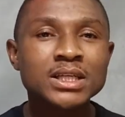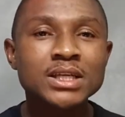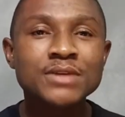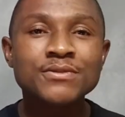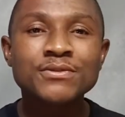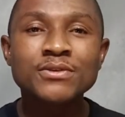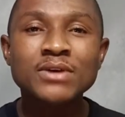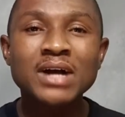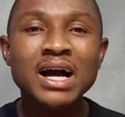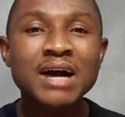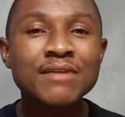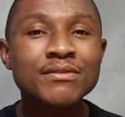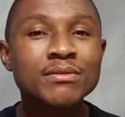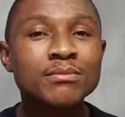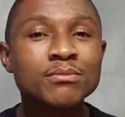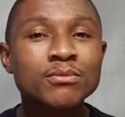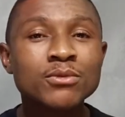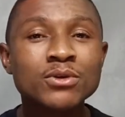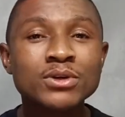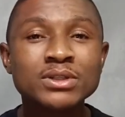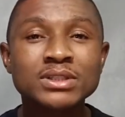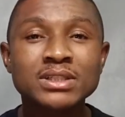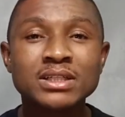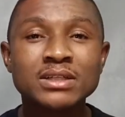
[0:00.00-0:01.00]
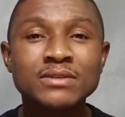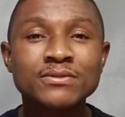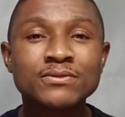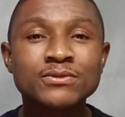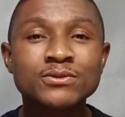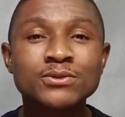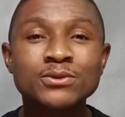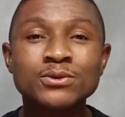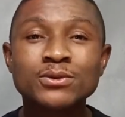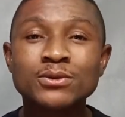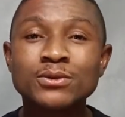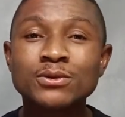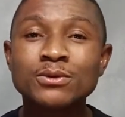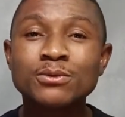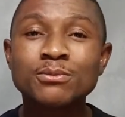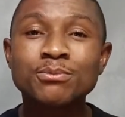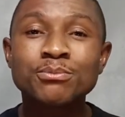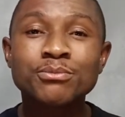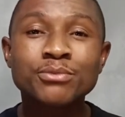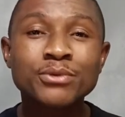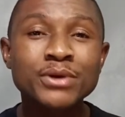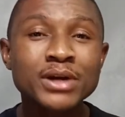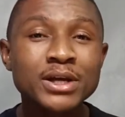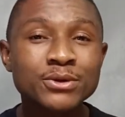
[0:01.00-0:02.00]
If you have a motive to
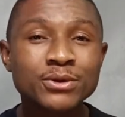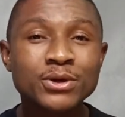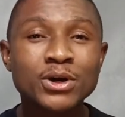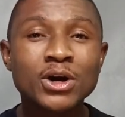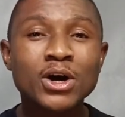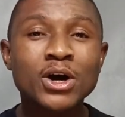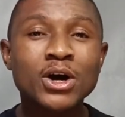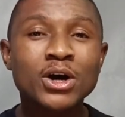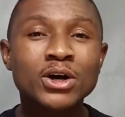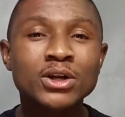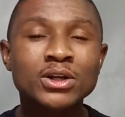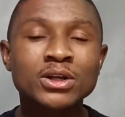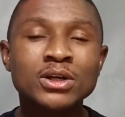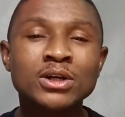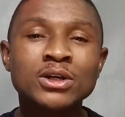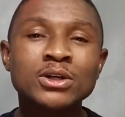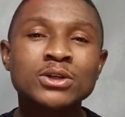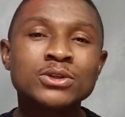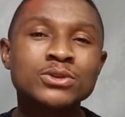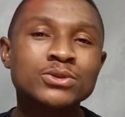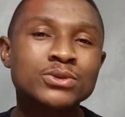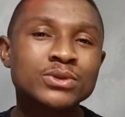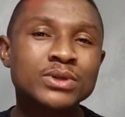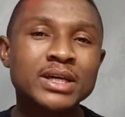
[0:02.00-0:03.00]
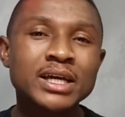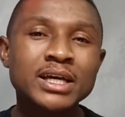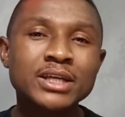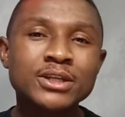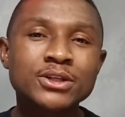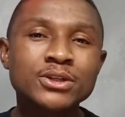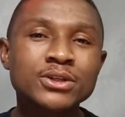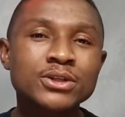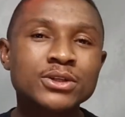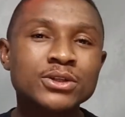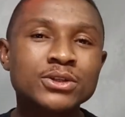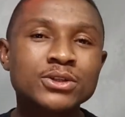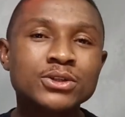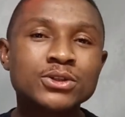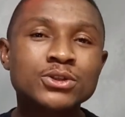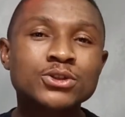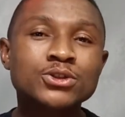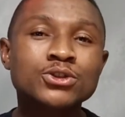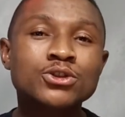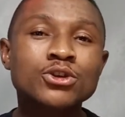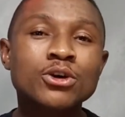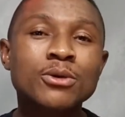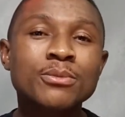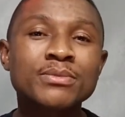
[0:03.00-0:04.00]
pray to God to get
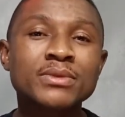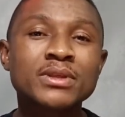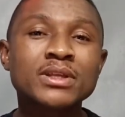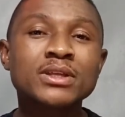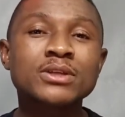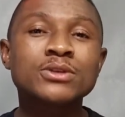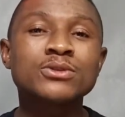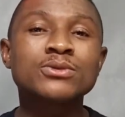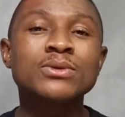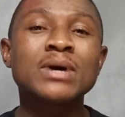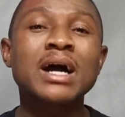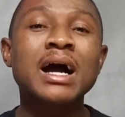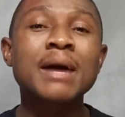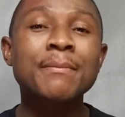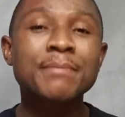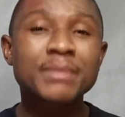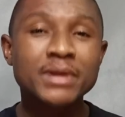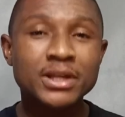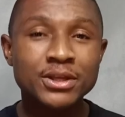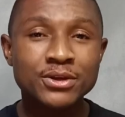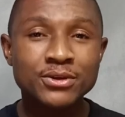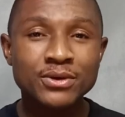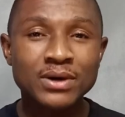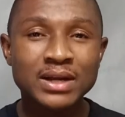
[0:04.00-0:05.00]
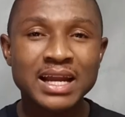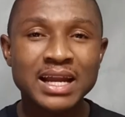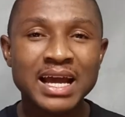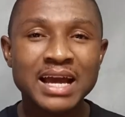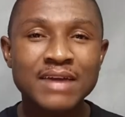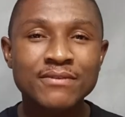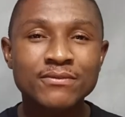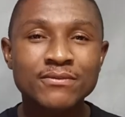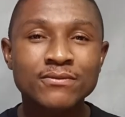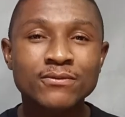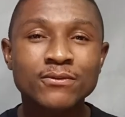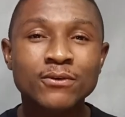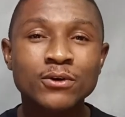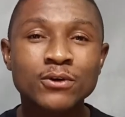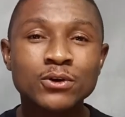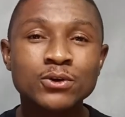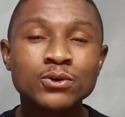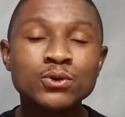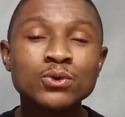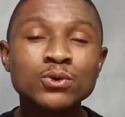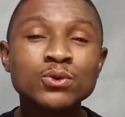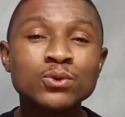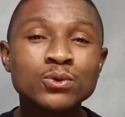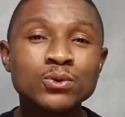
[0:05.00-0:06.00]
something to happen in your life, for
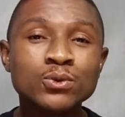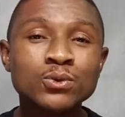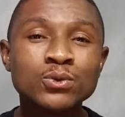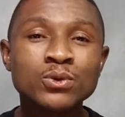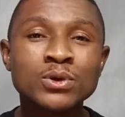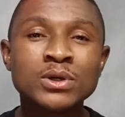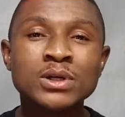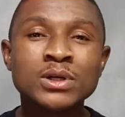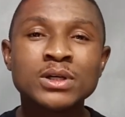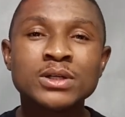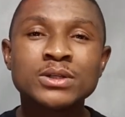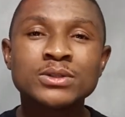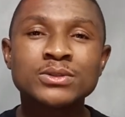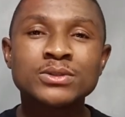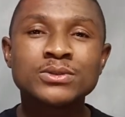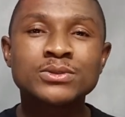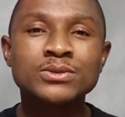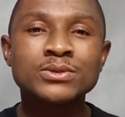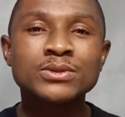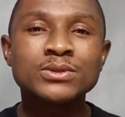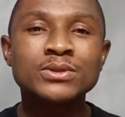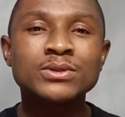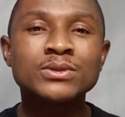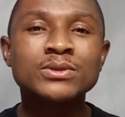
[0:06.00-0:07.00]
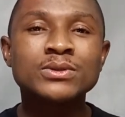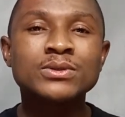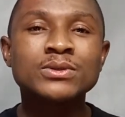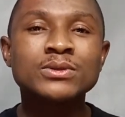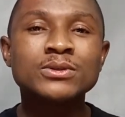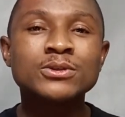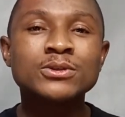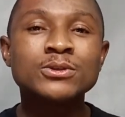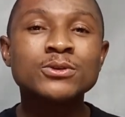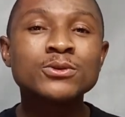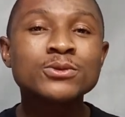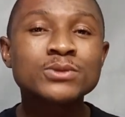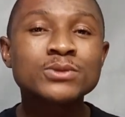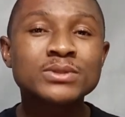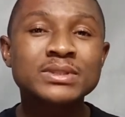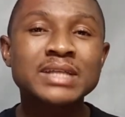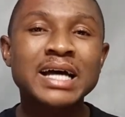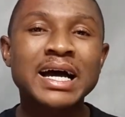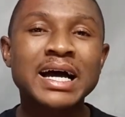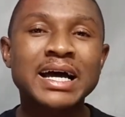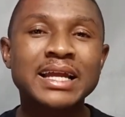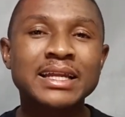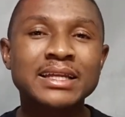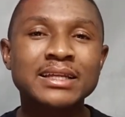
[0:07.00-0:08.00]
you to use
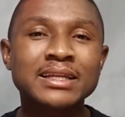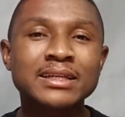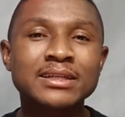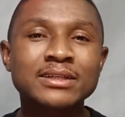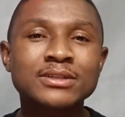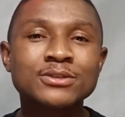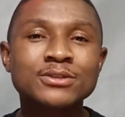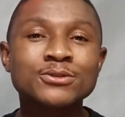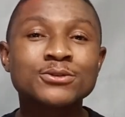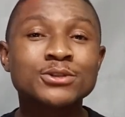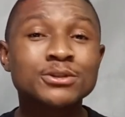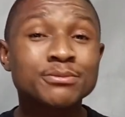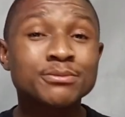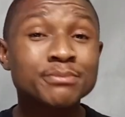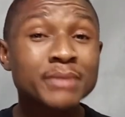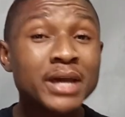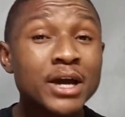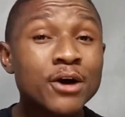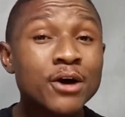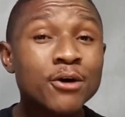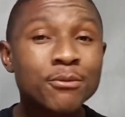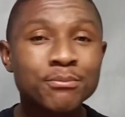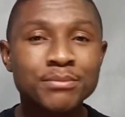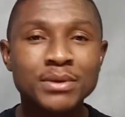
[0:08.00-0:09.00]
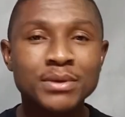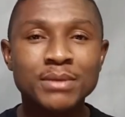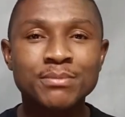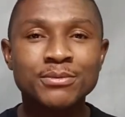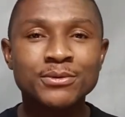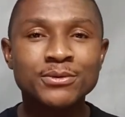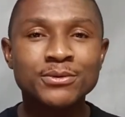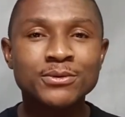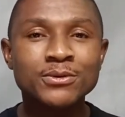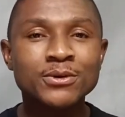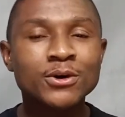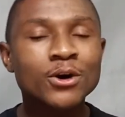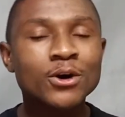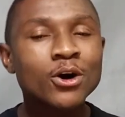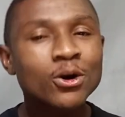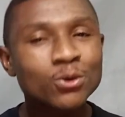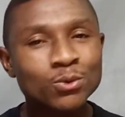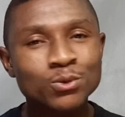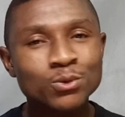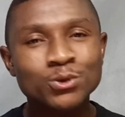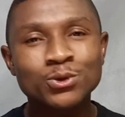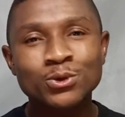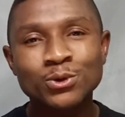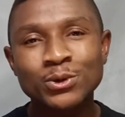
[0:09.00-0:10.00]
that to smear on people, God
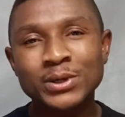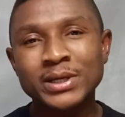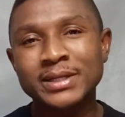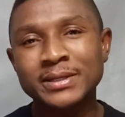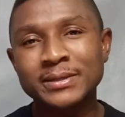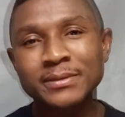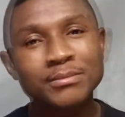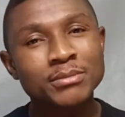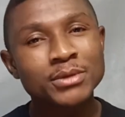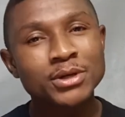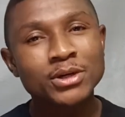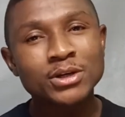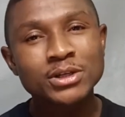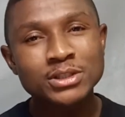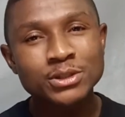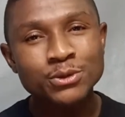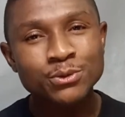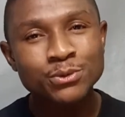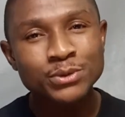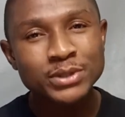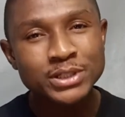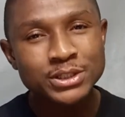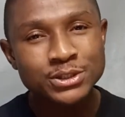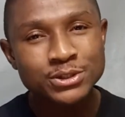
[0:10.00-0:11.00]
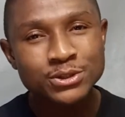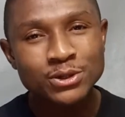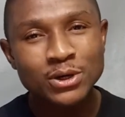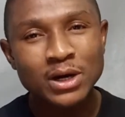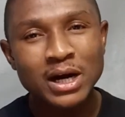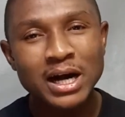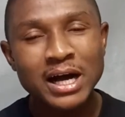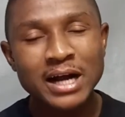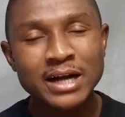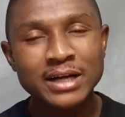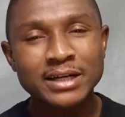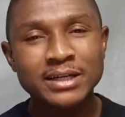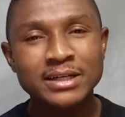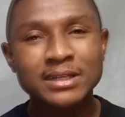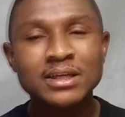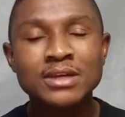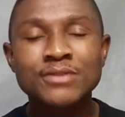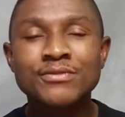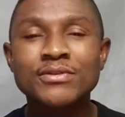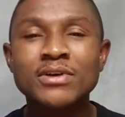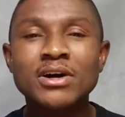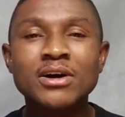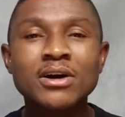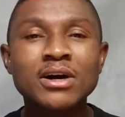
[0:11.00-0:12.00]
won't do it because it reaches your heart.
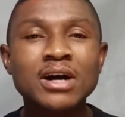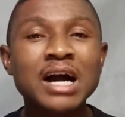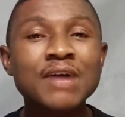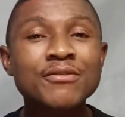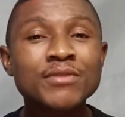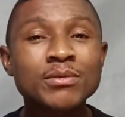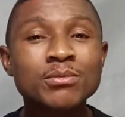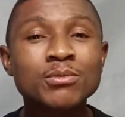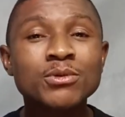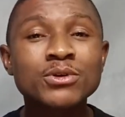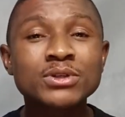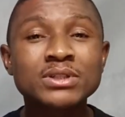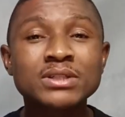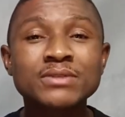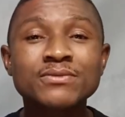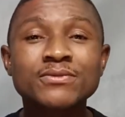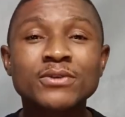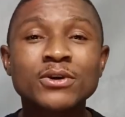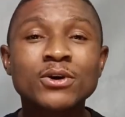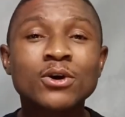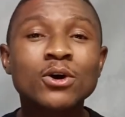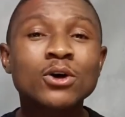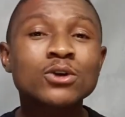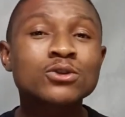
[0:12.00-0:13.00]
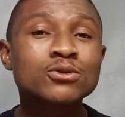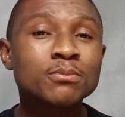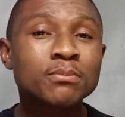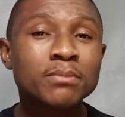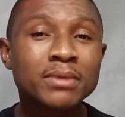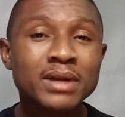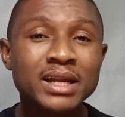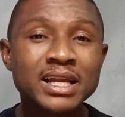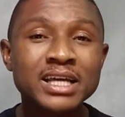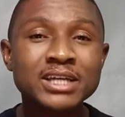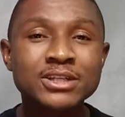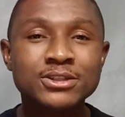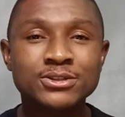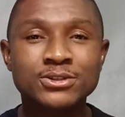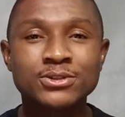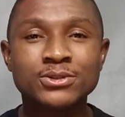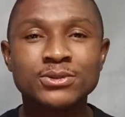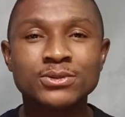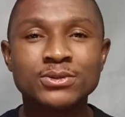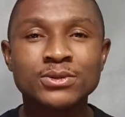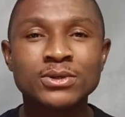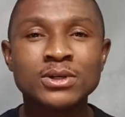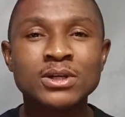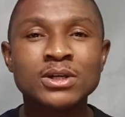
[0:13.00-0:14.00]
If you have a motive for God to bless
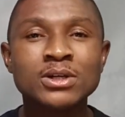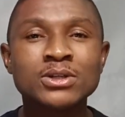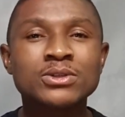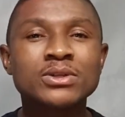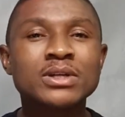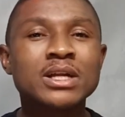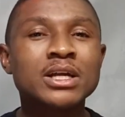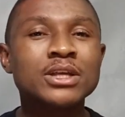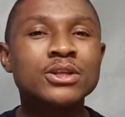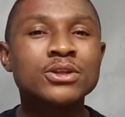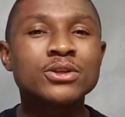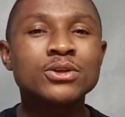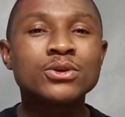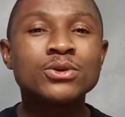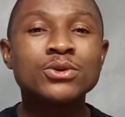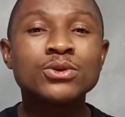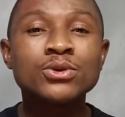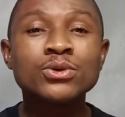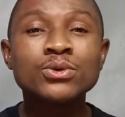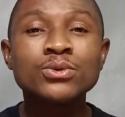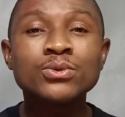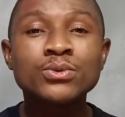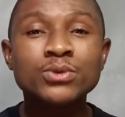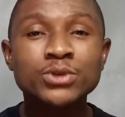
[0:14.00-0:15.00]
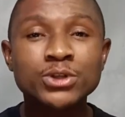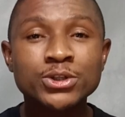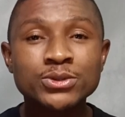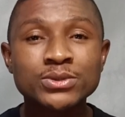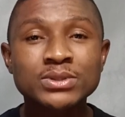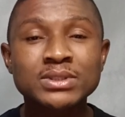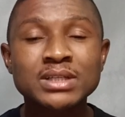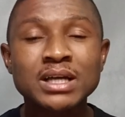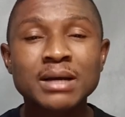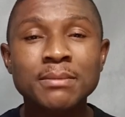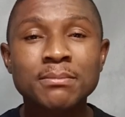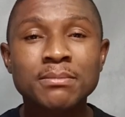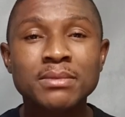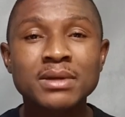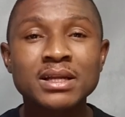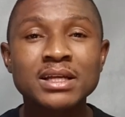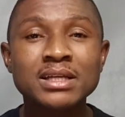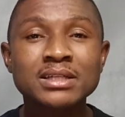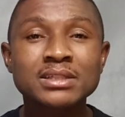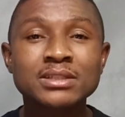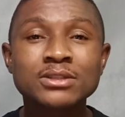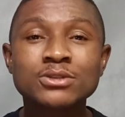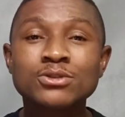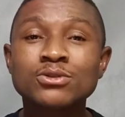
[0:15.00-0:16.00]
you so that you will use that
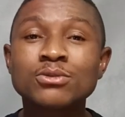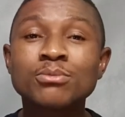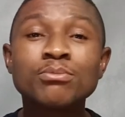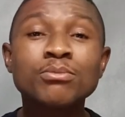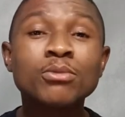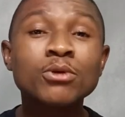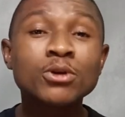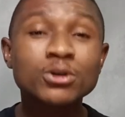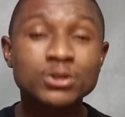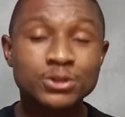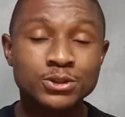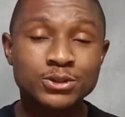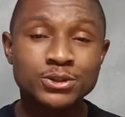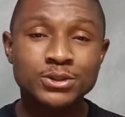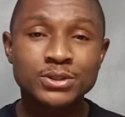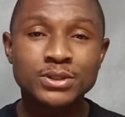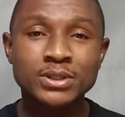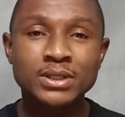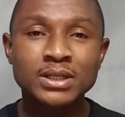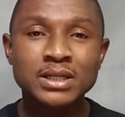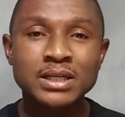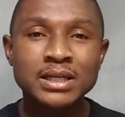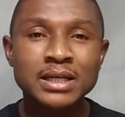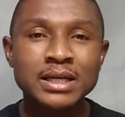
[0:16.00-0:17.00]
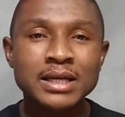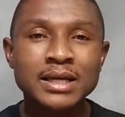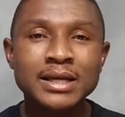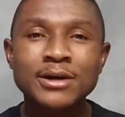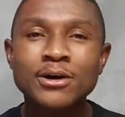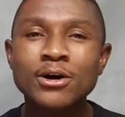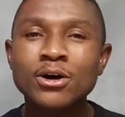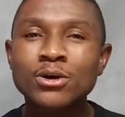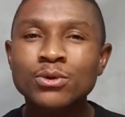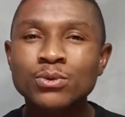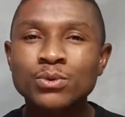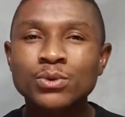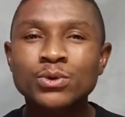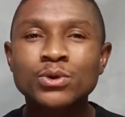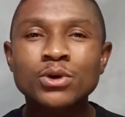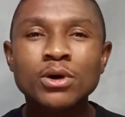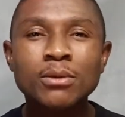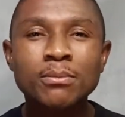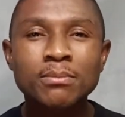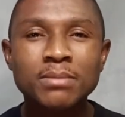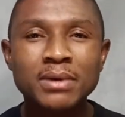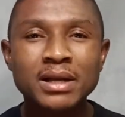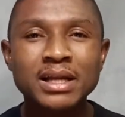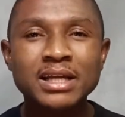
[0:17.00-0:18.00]
blessing to boast, God will
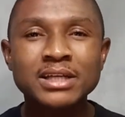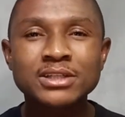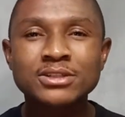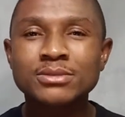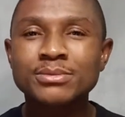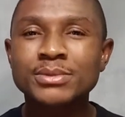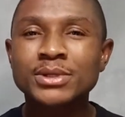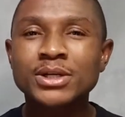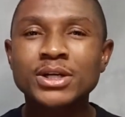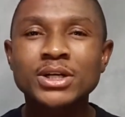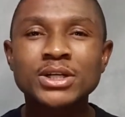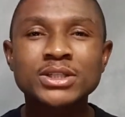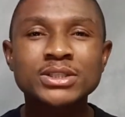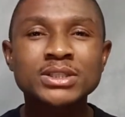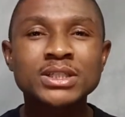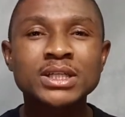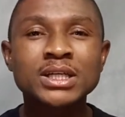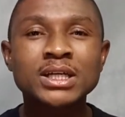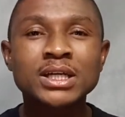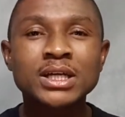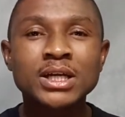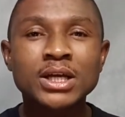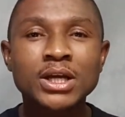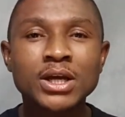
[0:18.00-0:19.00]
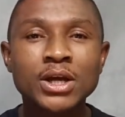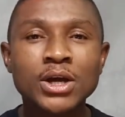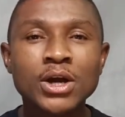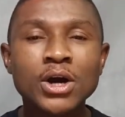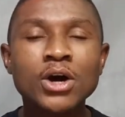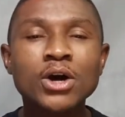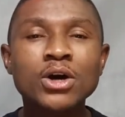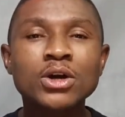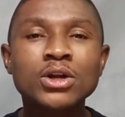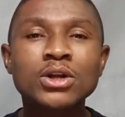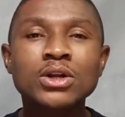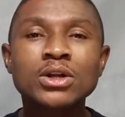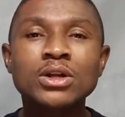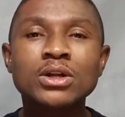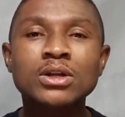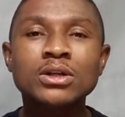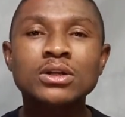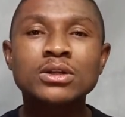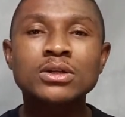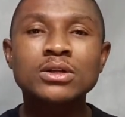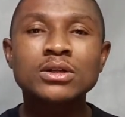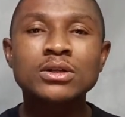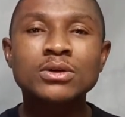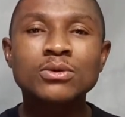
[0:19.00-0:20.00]
not bless you because God
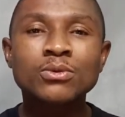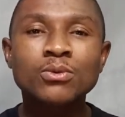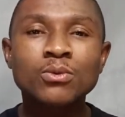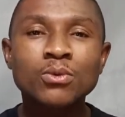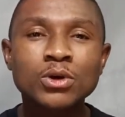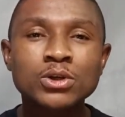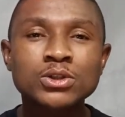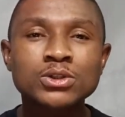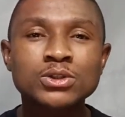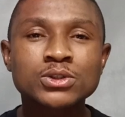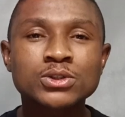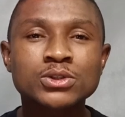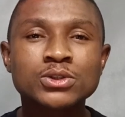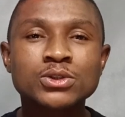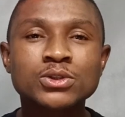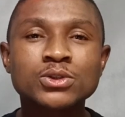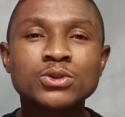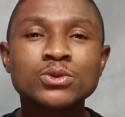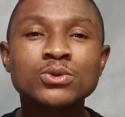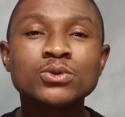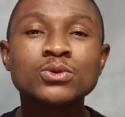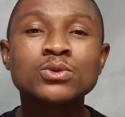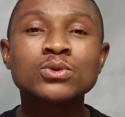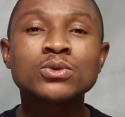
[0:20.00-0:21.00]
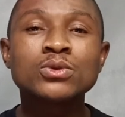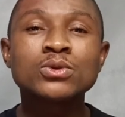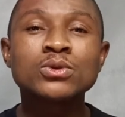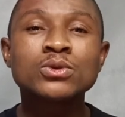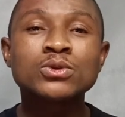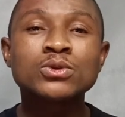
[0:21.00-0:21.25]
wants you